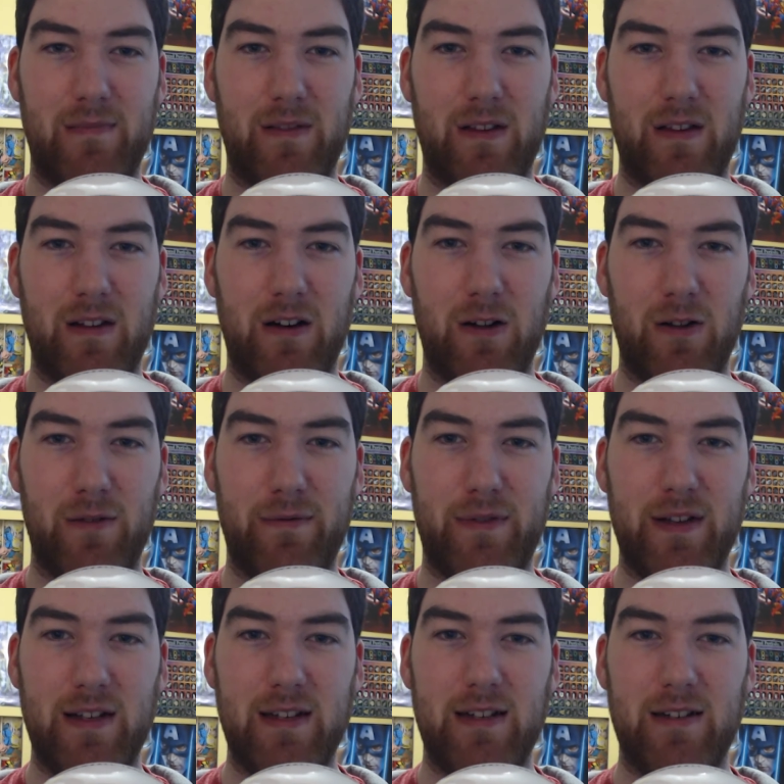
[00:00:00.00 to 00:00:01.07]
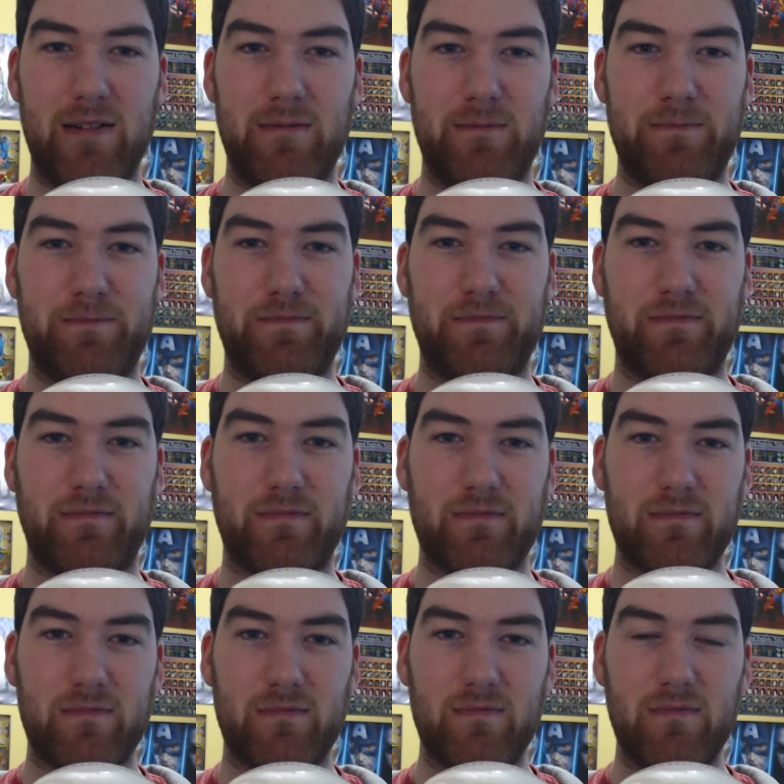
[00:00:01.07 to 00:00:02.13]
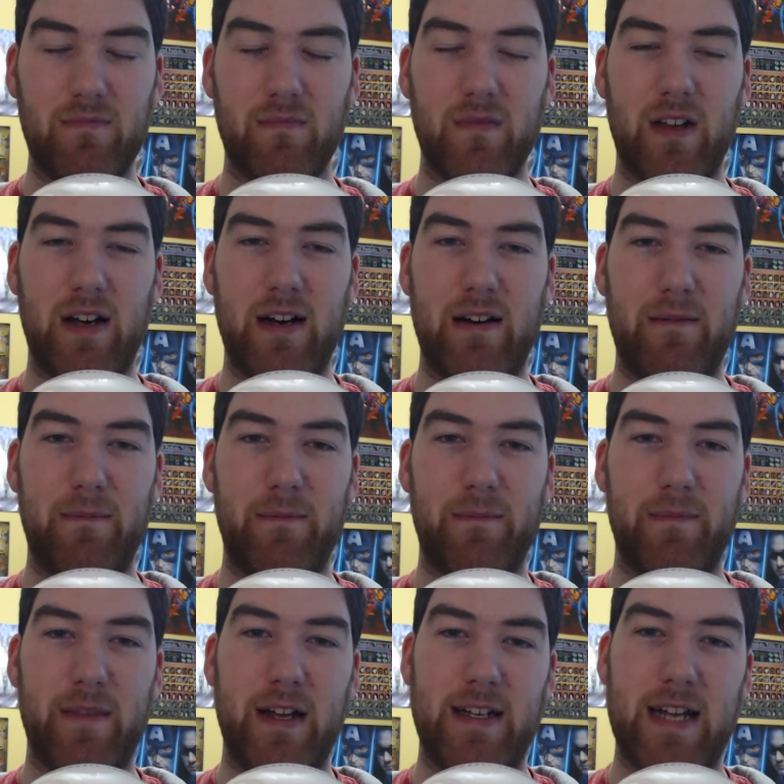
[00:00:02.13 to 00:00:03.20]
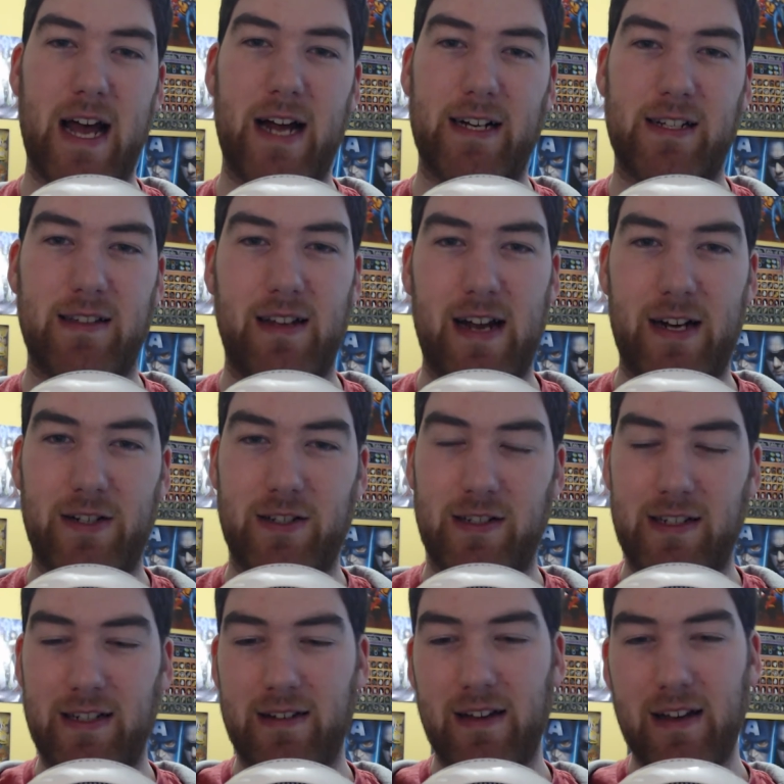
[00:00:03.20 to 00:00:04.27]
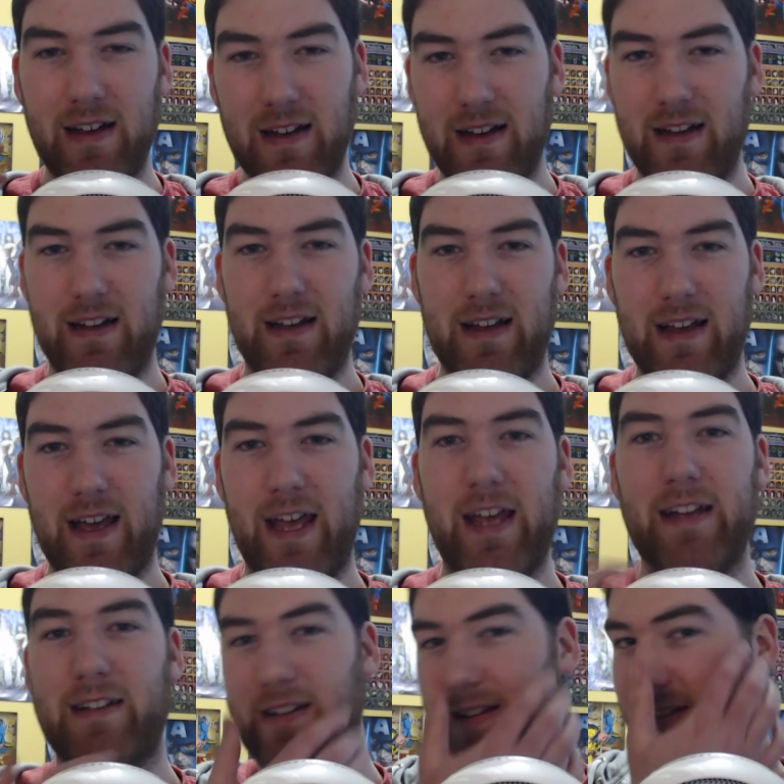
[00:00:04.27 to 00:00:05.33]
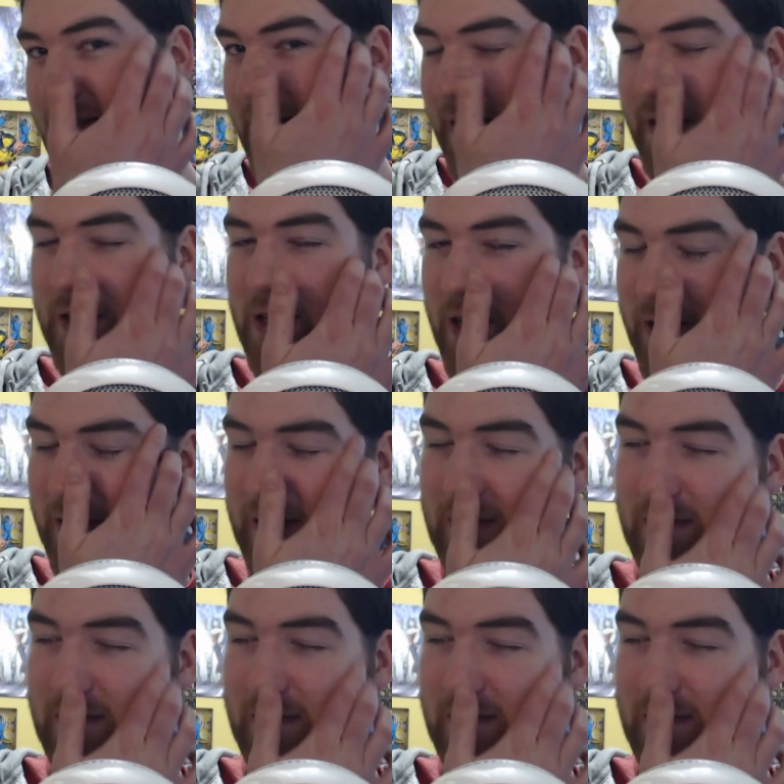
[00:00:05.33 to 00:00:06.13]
all of the attacks that actually hit each other